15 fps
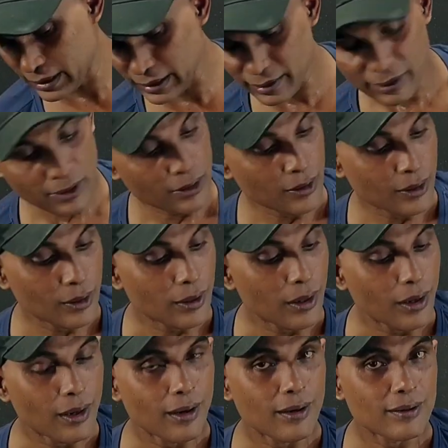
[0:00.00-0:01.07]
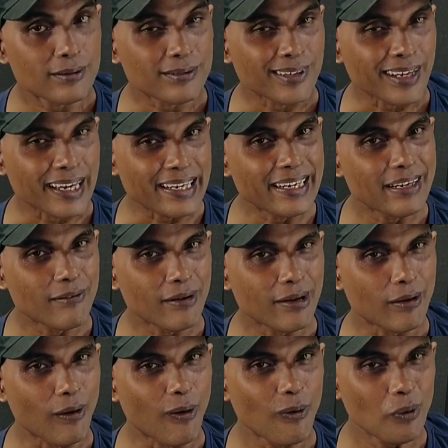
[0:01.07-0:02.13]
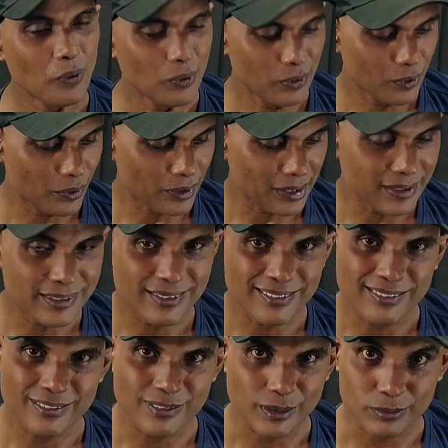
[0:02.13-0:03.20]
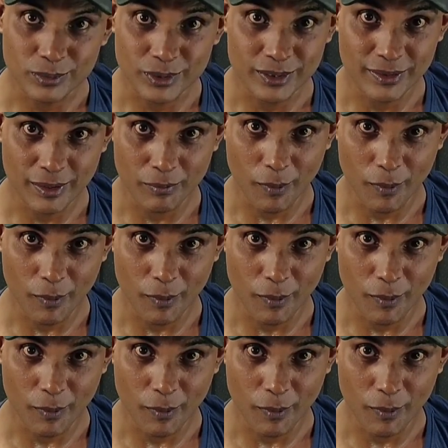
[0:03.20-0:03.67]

then the LED will glow, or else the board will